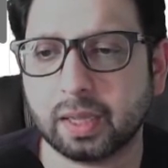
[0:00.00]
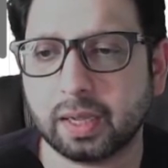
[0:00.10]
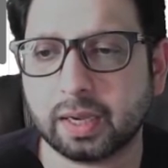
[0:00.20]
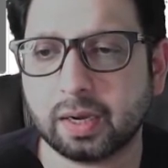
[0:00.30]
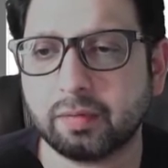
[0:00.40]

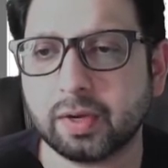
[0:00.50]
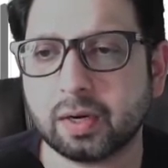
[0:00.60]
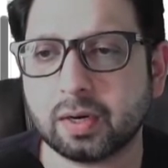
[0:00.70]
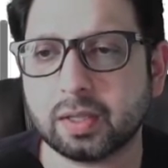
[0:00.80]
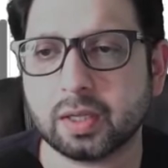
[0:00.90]
Here we
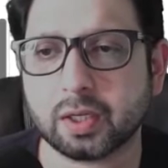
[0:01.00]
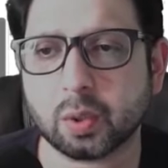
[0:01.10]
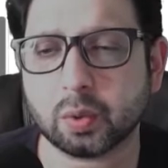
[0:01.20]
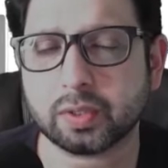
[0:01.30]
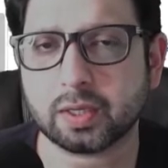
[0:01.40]
are in the
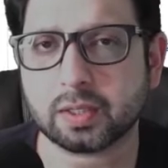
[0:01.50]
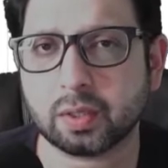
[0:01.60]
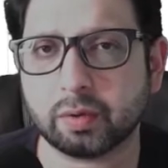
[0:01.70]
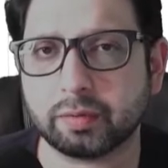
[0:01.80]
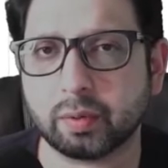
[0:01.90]
Yoast
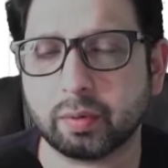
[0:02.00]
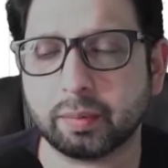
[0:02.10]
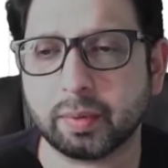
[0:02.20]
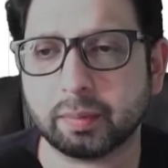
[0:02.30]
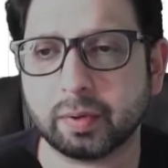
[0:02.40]
SEO. If you
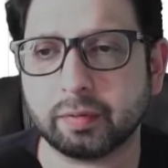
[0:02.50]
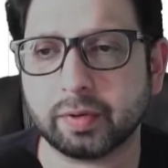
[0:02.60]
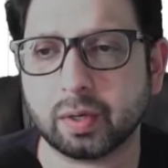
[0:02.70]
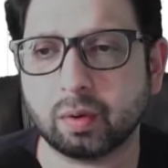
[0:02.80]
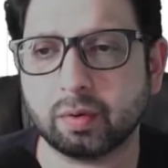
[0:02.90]
remember,
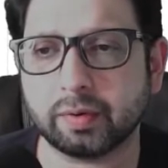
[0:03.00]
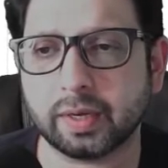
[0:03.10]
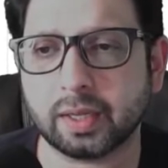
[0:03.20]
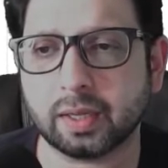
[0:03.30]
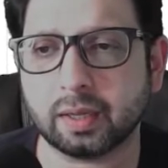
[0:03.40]
we
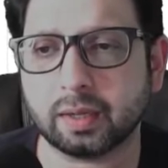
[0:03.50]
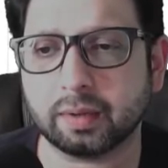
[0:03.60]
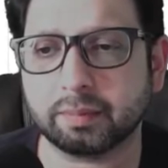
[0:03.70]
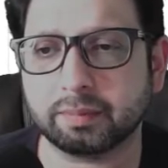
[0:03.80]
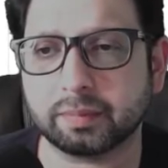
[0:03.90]
already
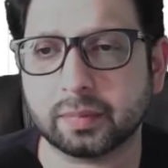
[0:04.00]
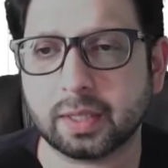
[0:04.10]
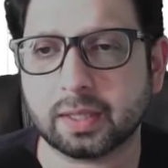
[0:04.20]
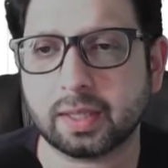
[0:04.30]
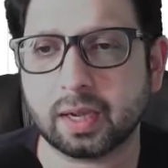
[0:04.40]

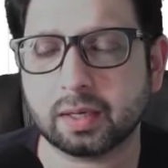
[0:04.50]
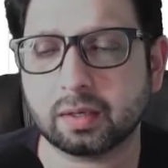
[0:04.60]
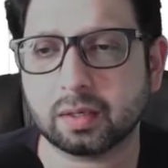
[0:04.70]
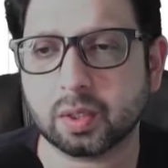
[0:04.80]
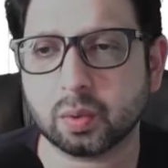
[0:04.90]
did that
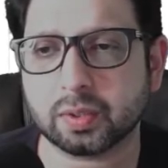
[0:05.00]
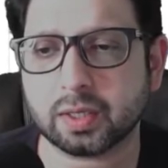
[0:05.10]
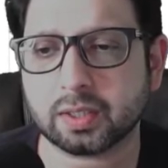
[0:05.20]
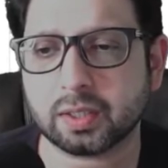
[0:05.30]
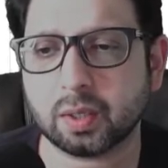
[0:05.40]
Yoast
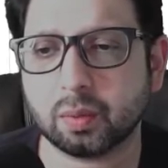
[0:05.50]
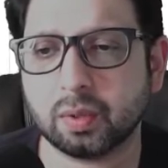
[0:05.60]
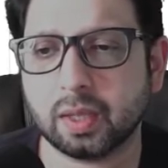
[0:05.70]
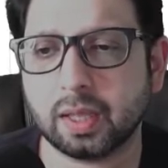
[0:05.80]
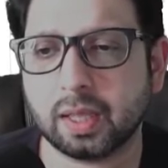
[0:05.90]
SEO.
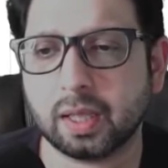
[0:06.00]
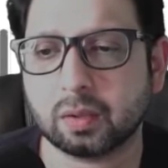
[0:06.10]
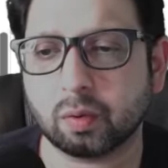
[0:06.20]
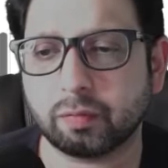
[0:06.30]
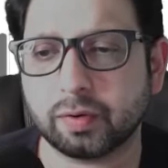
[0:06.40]

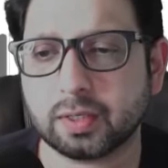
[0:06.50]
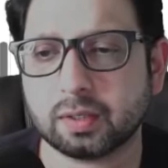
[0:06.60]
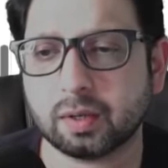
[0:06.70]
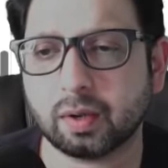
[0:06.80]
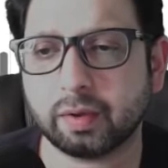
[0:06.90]
So
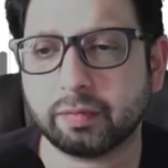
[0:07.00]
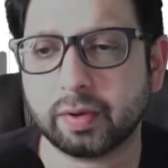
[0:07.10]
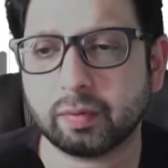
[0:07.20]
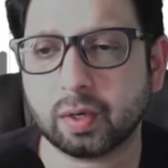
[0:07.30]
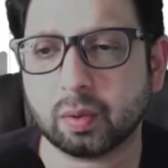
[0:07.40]
first, if
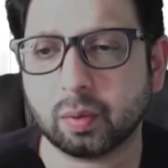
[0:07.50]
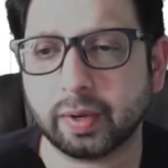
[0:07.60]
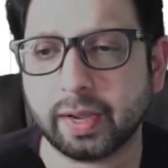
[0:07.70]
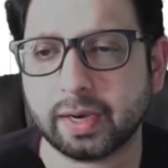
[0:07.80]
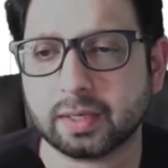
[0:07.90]
we will go
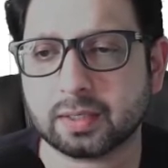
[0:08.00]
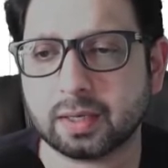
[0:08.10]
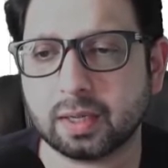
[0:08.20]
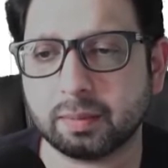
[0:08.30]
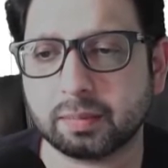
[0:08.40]
add a
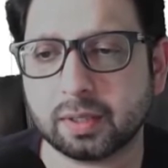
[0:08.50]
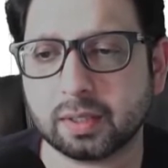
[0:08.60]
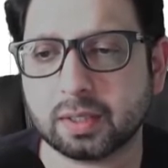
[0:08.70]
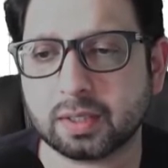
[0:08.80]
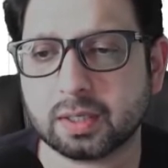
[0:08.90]
snip,
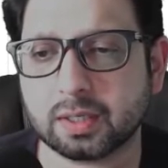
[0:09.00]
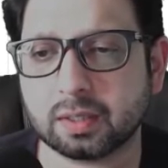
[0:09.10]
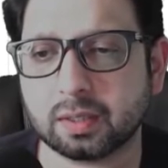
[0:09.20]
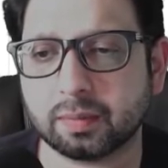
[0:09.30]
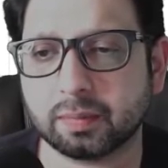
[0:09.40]
this
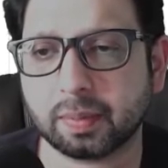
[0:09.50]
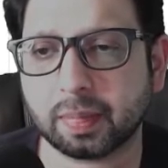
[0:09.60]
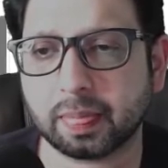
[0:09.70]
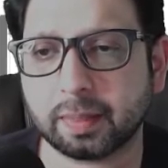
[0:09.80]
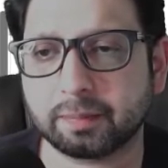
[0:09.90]

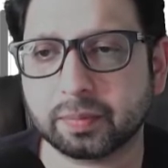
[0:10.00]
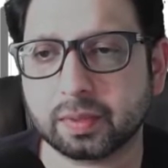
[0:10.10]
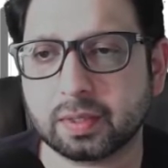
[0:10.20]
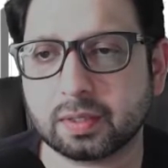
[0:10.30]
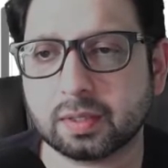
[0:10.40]

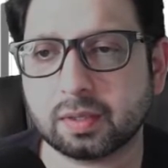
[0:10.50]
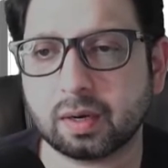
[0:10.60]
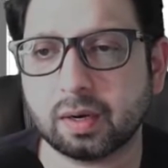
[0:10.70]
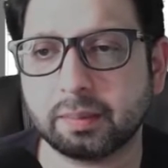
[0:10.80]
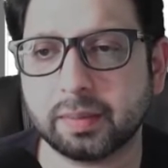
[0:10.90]
is
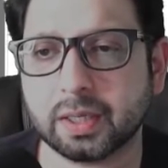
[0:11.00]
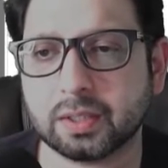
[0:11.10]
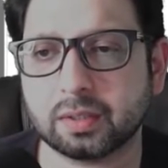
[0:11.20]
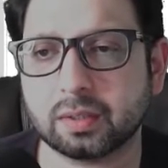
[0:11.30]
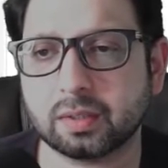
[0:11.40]
our
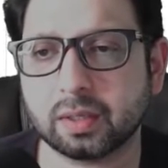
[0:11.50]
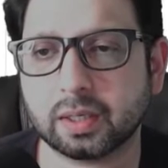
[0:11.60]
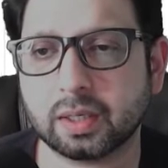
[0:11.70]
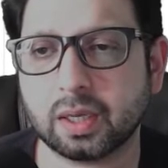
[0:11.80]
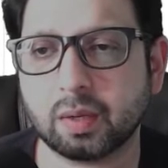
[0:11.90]
major
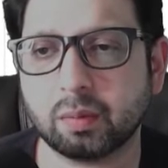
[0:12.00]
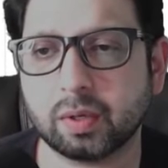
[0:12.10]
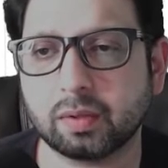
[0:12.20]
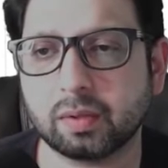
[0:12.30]
keyword